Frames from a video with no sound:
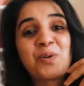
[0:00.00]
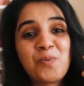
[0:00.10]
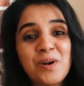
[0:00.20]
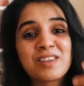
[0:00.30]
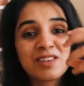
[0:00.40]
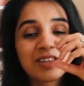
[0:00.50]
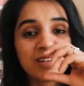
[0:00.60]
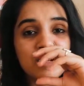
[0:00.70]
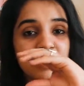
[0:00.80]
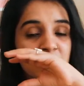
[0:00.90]
with
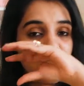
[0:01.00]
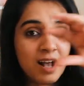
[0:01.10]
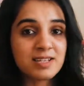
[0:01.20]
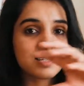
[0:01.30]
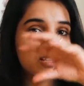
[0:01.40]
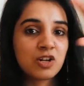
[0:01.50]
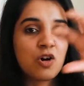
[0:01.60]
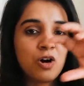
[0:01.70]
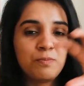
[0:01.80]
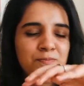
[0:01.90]
the husk, the
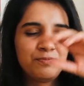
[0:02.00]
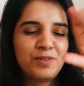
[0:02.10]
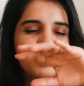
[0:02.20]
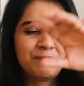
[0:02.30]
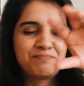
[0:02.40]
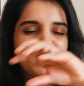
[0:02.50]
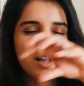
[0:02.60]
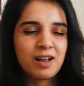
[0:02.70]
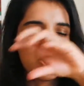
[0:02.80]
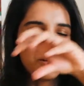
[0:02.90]
cob,
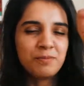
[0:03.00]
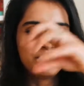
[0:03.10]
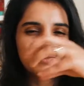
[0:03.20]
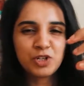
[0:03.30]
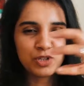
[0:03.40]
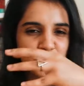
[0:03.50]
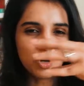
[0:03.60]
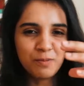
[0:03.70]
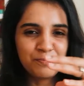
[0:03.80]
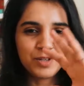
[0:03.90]
you know, the
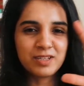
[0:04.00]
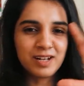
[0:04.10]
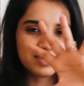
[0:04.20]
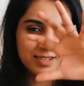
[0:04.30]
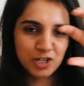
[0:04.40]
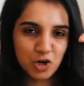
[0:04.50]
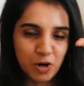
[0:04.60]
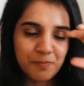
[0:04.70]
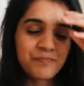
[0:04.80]
cob, not the husk, the cob,